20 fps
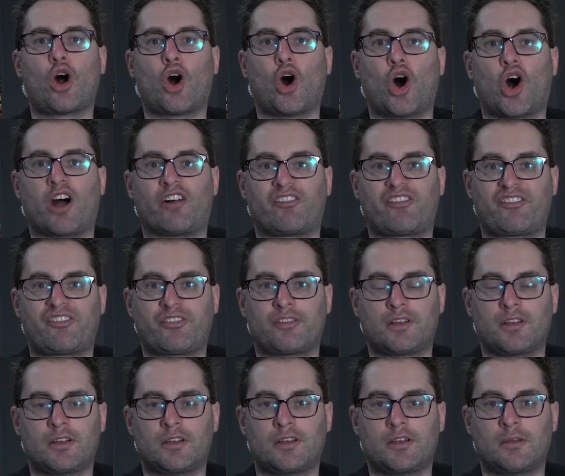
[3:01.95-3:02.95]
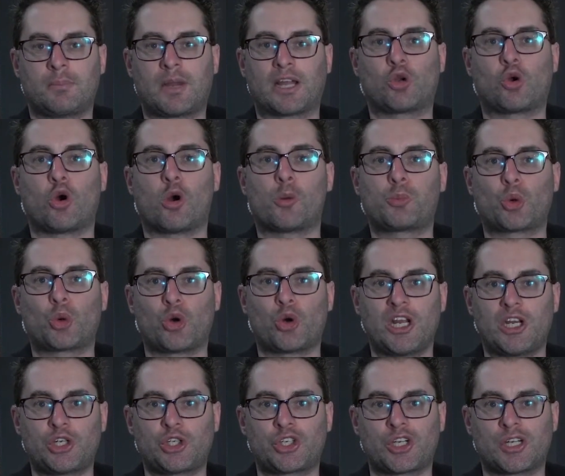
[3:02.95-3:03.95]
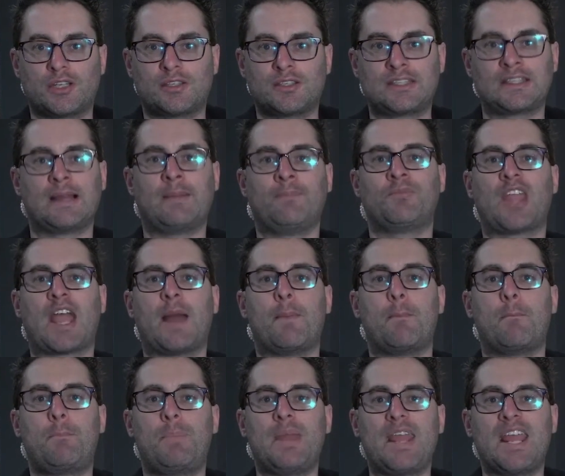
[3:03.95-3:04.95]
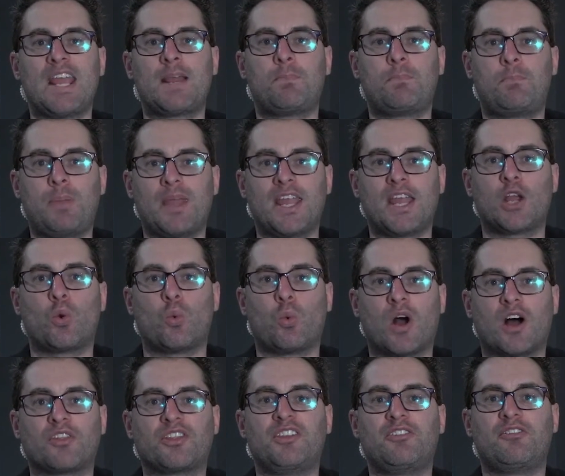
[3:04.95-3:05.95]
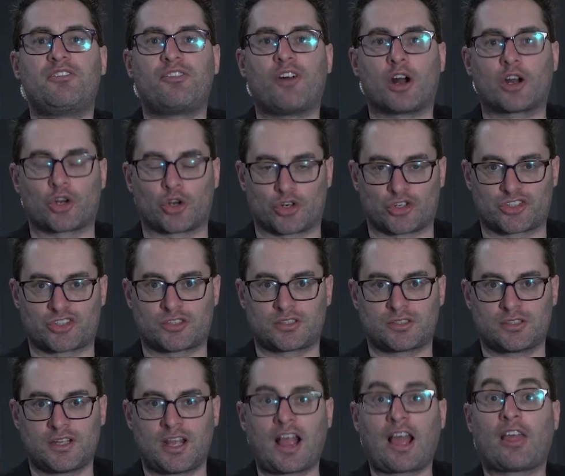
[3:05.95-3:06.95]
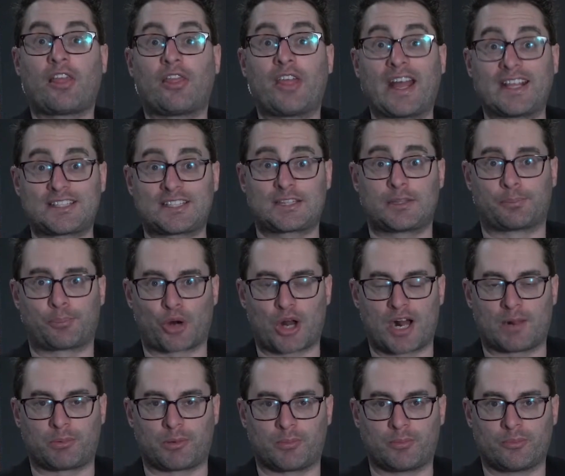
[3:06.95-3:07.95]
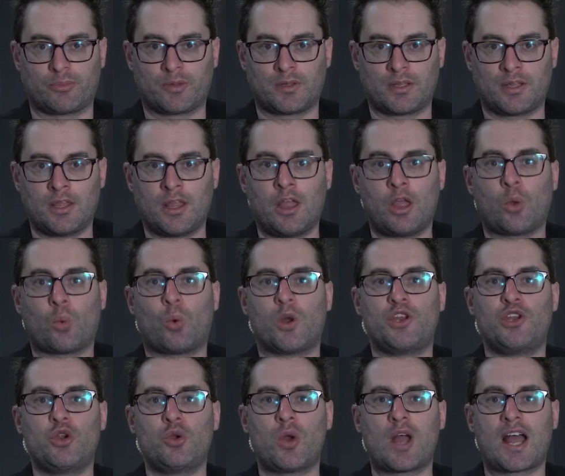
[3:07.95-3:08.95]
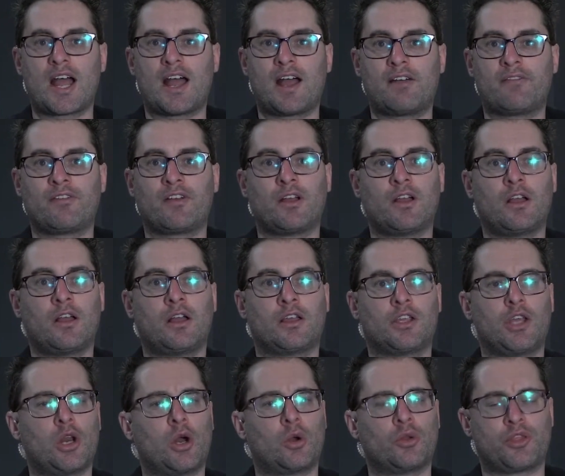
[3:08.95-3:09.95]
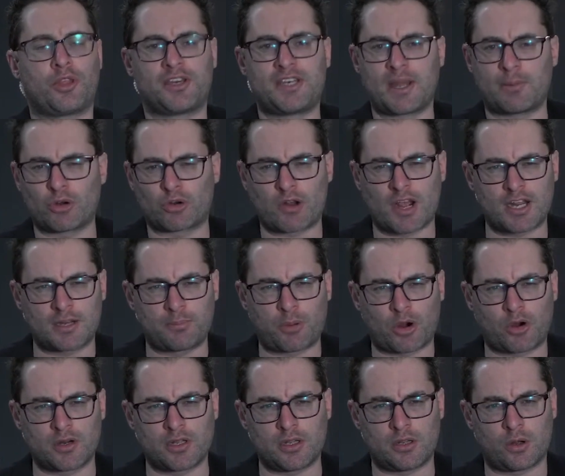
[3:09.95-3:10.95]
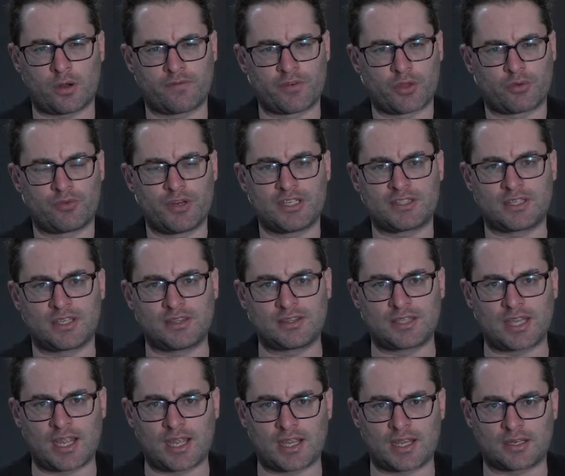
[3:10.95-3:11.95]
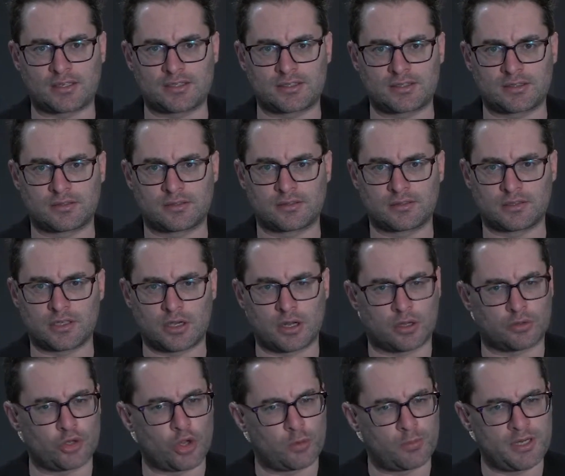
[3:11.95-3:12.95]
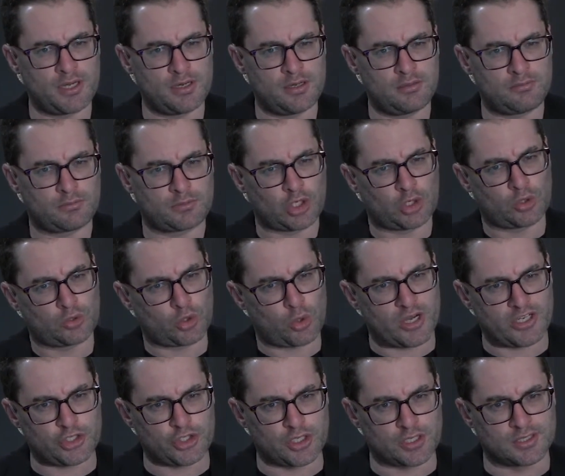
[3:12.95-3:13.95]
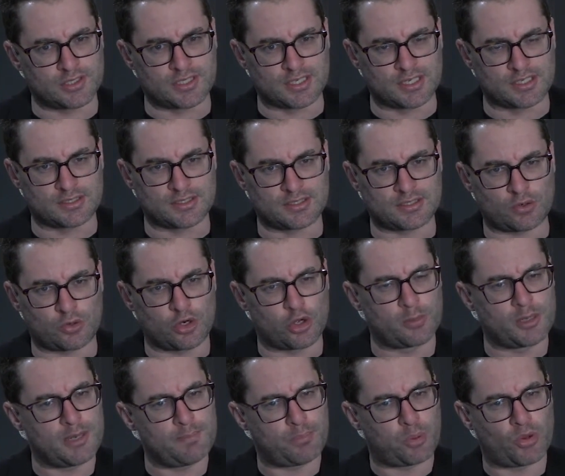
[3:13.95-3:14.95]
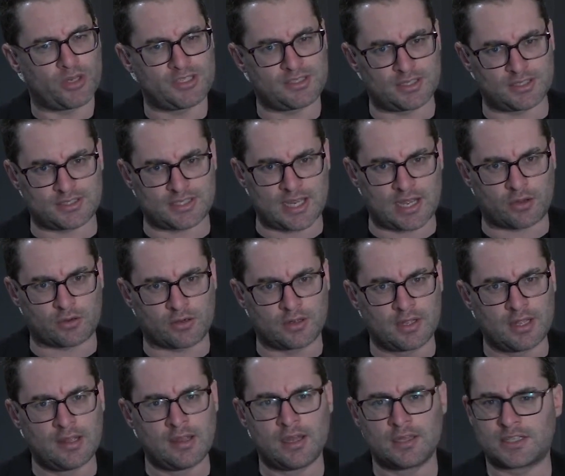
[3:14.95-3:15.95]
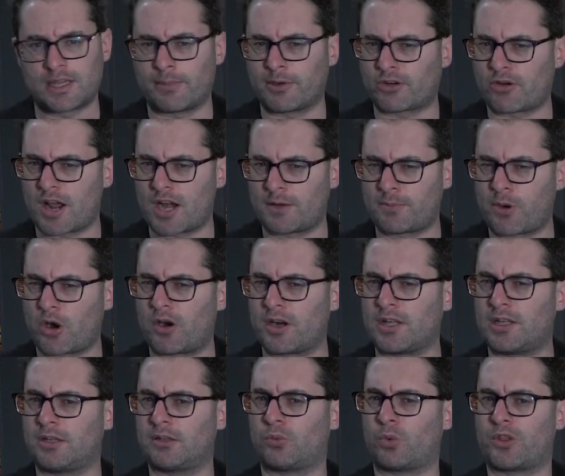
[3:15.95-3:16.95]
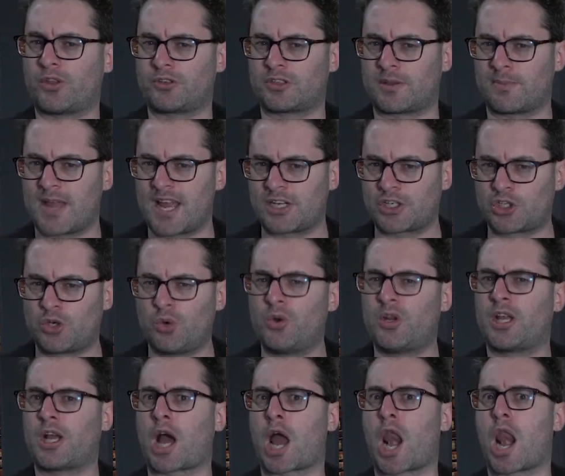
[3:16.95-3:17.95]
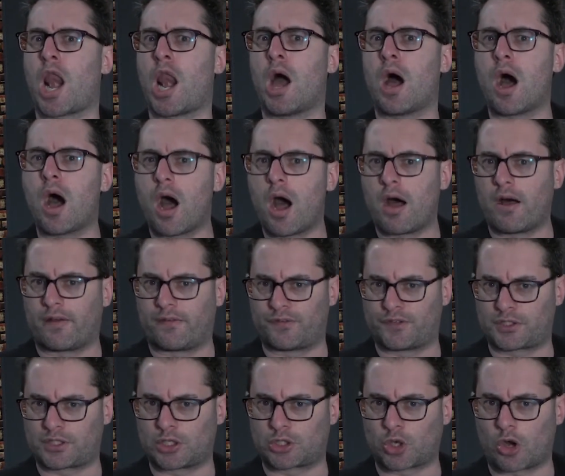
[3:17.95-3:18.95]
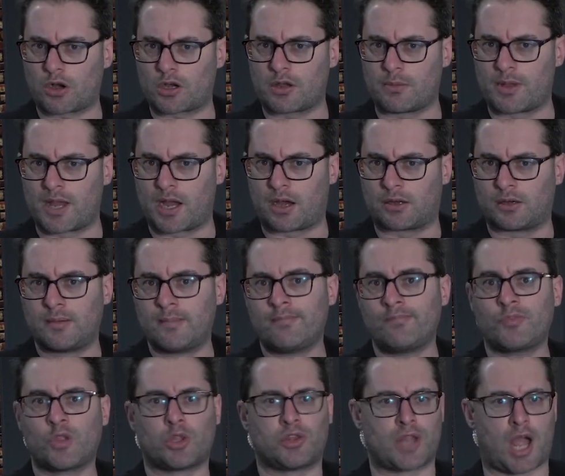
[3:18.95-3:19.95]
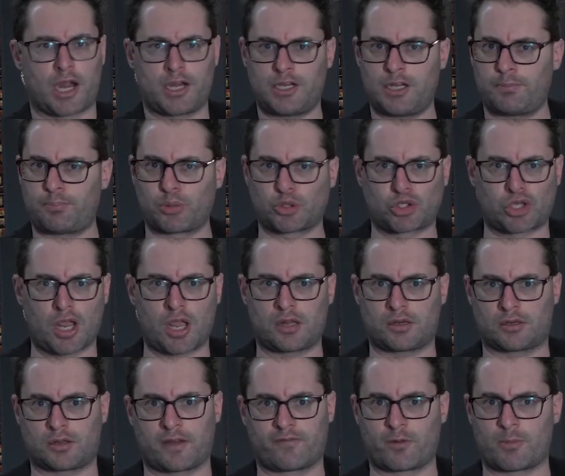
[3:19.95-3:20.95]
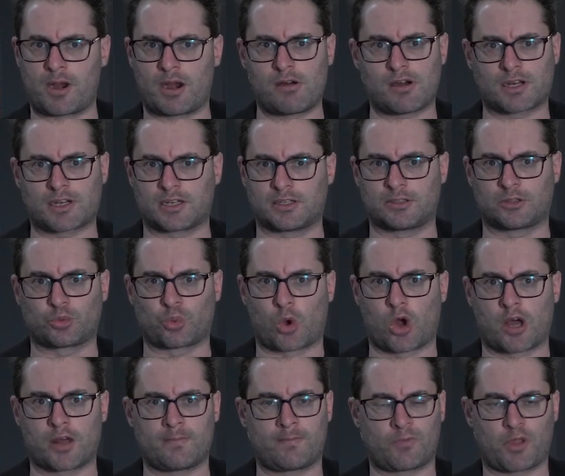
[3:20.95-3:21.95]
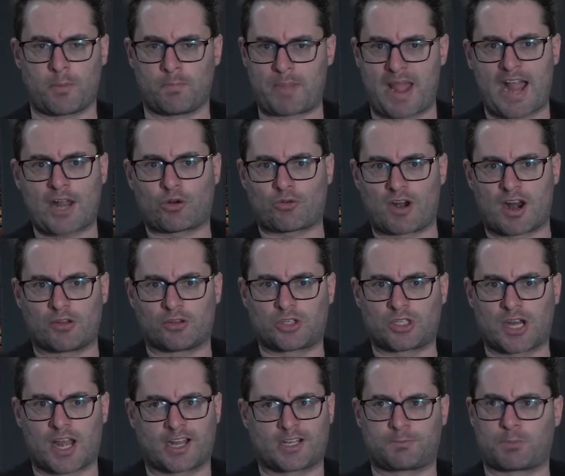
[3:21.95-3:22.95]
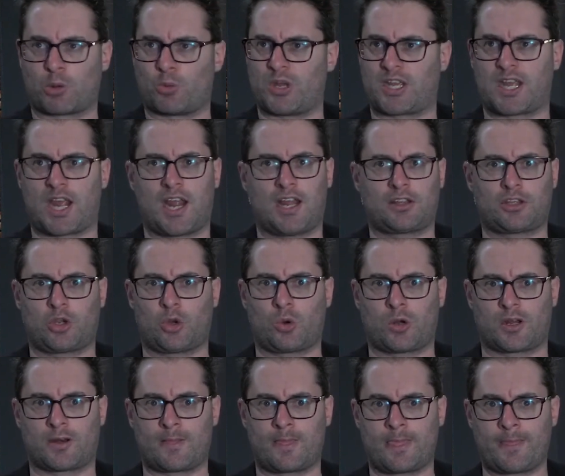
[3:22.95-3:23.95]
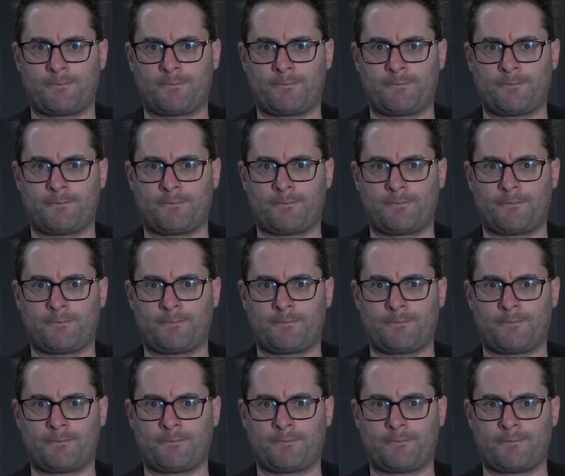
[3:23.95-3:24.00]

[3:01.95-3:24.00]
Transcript: off by corporations and big, big wealthy f***ers. That's the problem. When you have, you know, the Democratic Party over the recent days, you know, nobody questions this or nobody points this out. Democratic Party, when there's a mass shooting, loves to talk about 90% of Americans want background checks, but we can't do it.